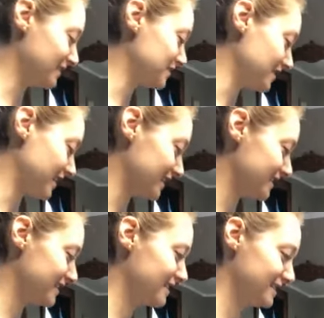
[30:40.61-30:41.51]
a good
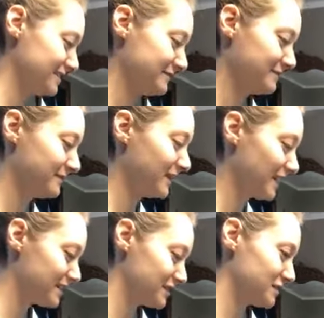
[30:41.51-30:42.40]
chance
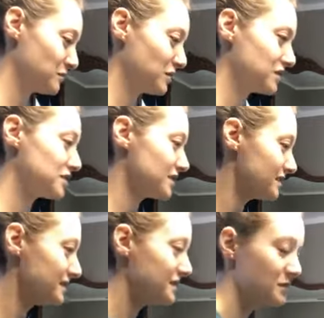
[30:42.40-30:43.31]
to answer some
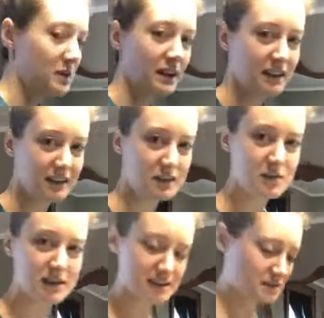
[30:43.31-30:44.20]
questions while
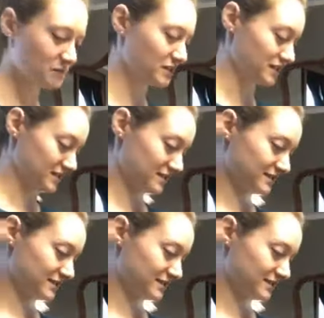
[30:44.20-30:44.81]
doing some work.